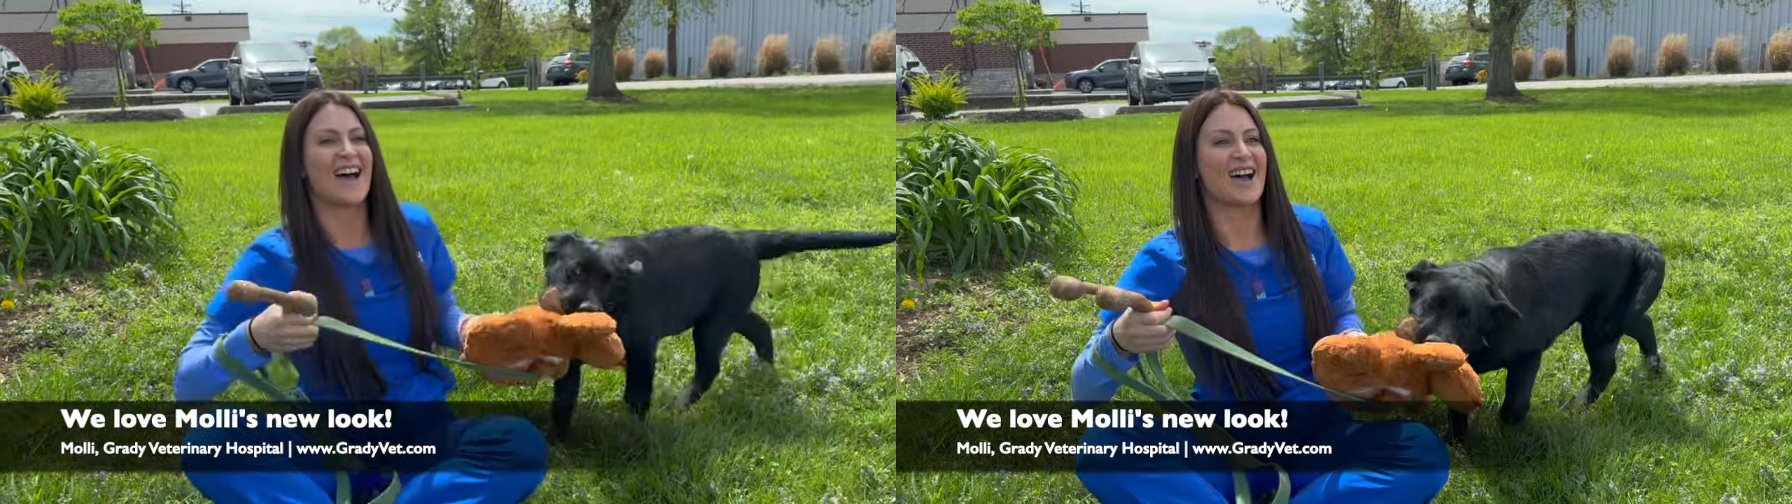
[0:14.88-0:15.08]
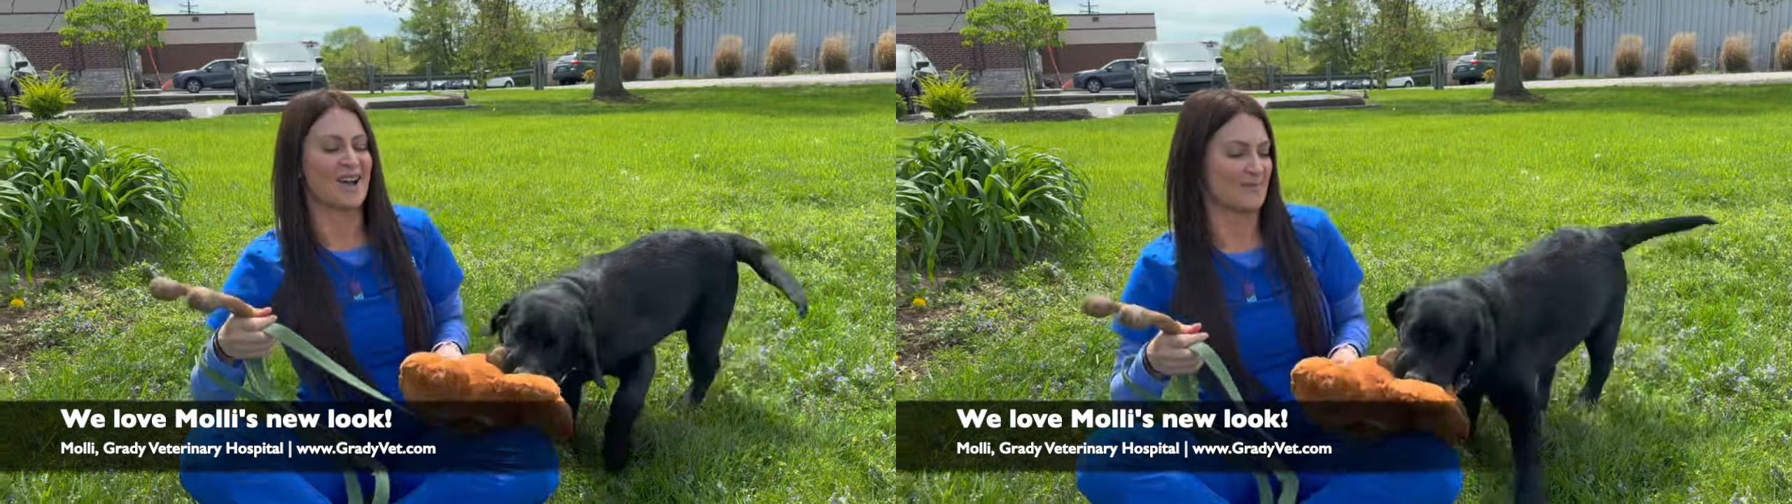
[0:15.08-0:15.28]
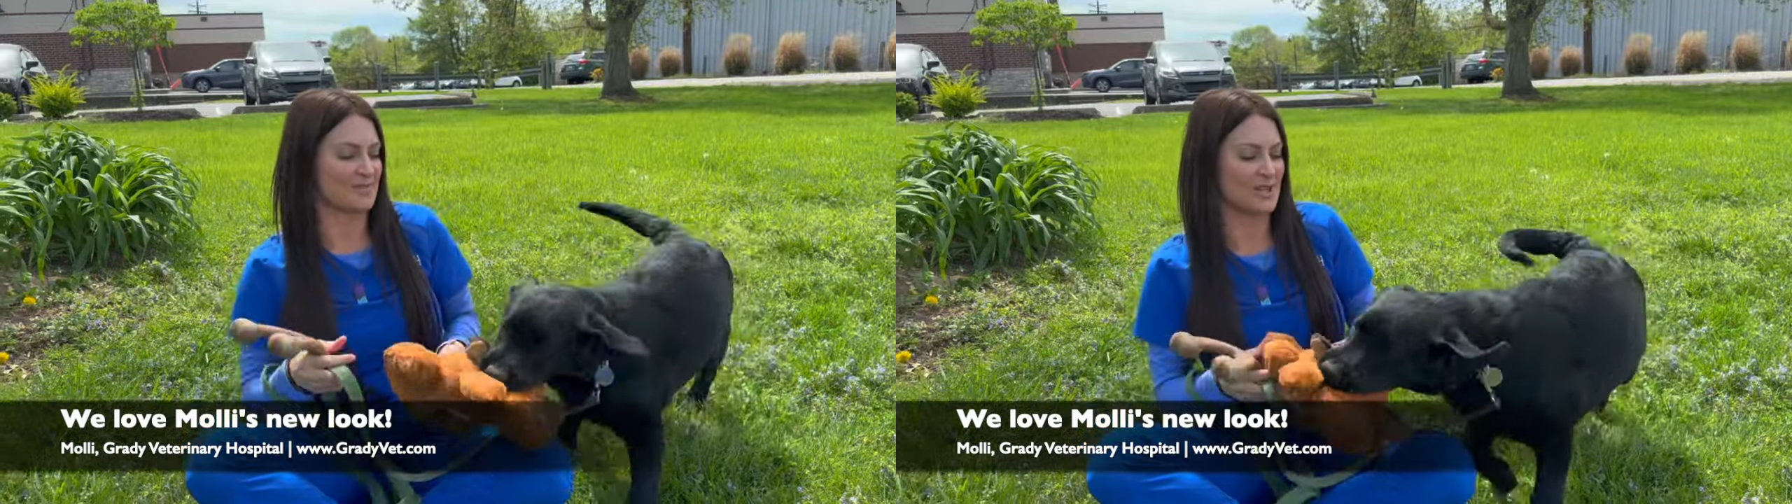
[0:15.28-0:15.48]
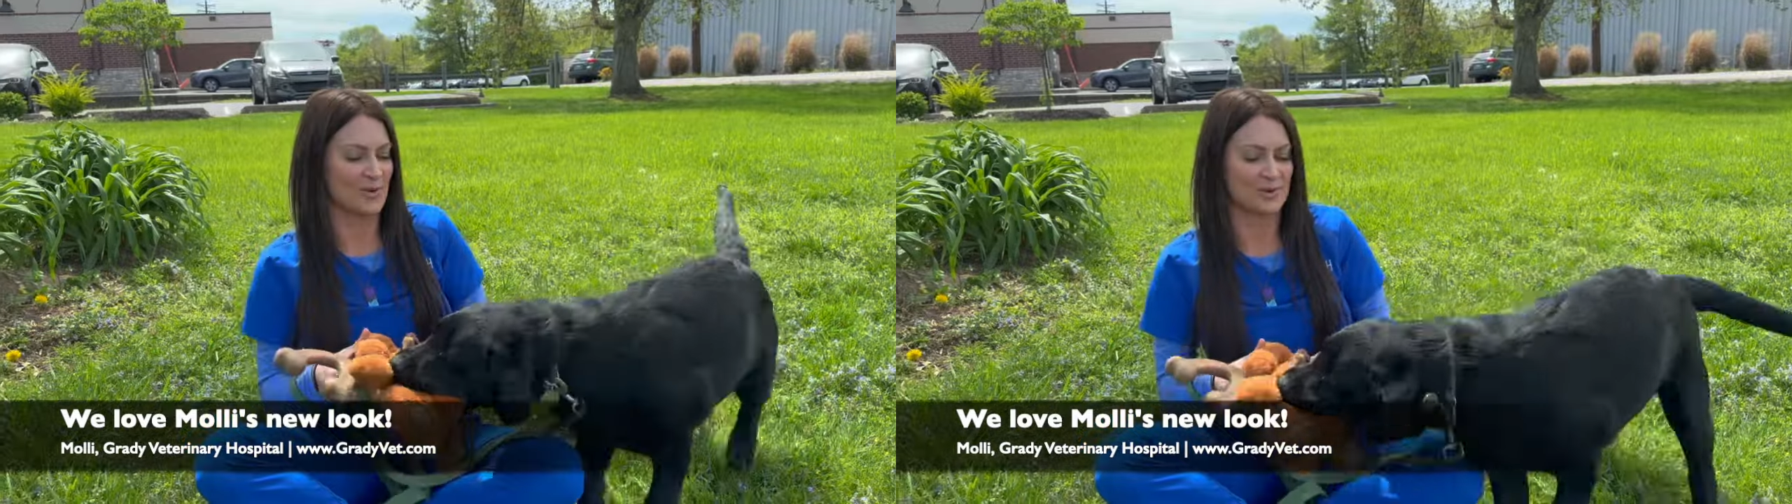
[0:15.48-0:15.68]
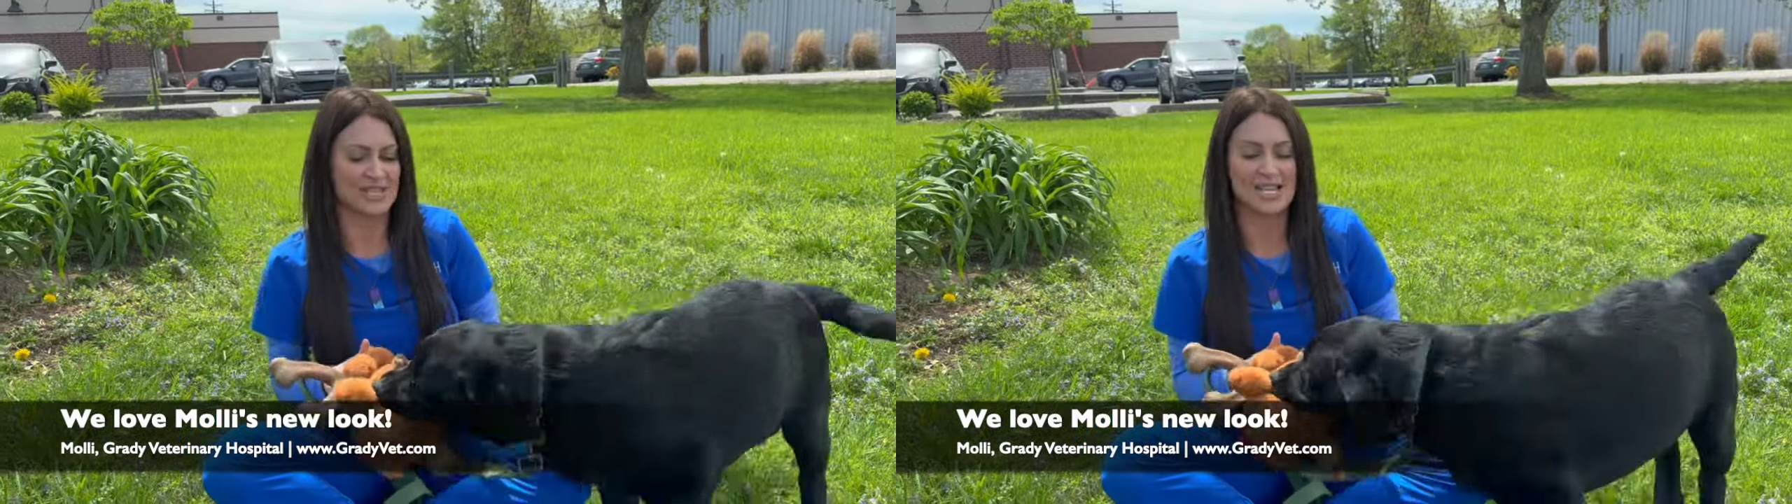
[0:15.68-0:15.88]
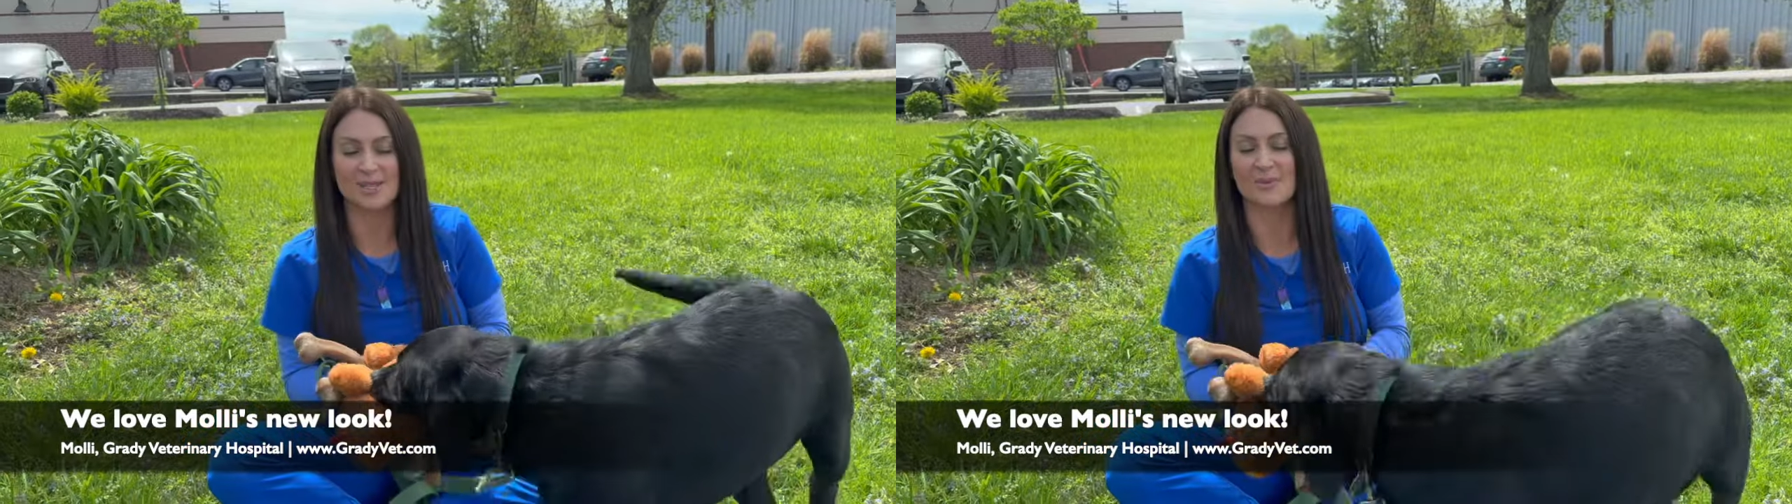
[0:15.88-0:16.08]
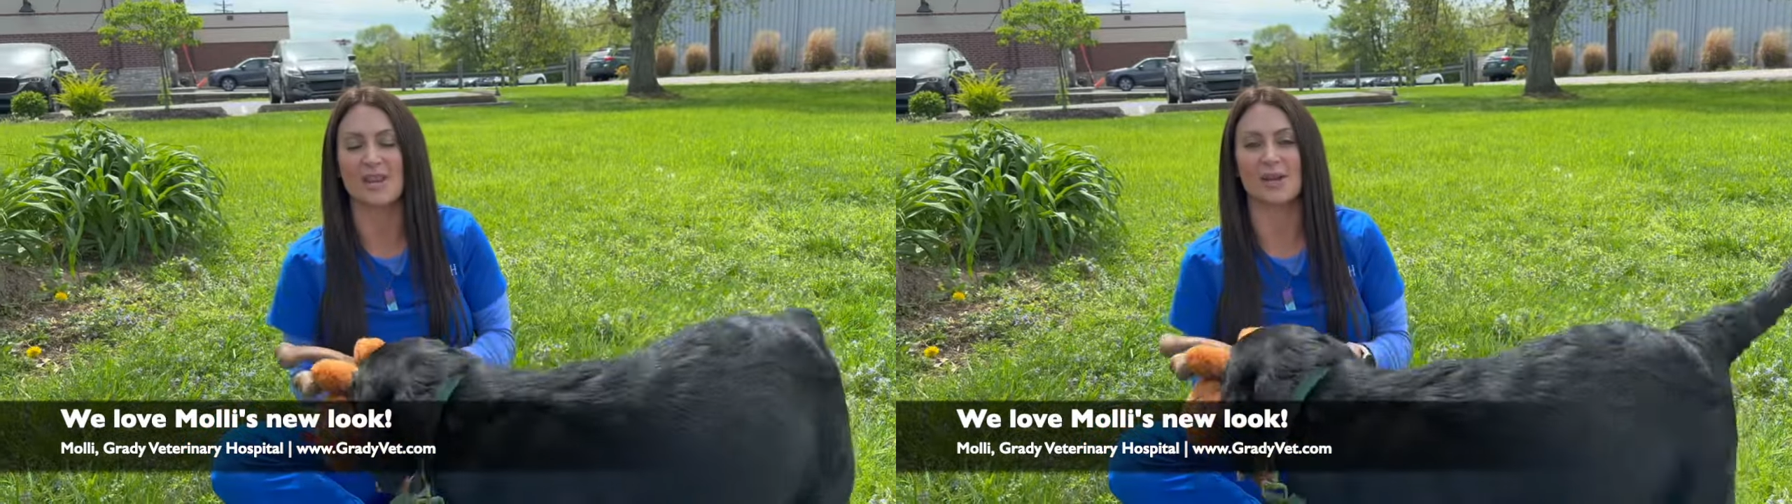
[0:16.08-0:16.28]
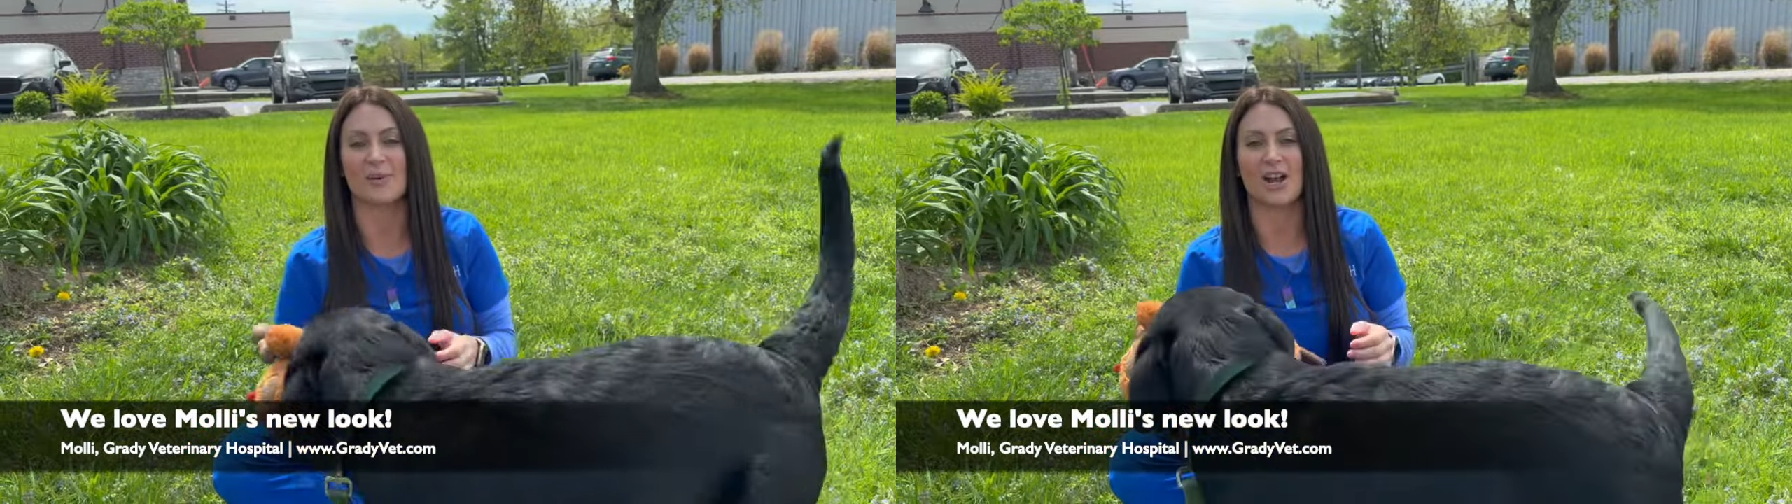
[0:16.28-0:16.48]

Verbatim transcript: um, so this week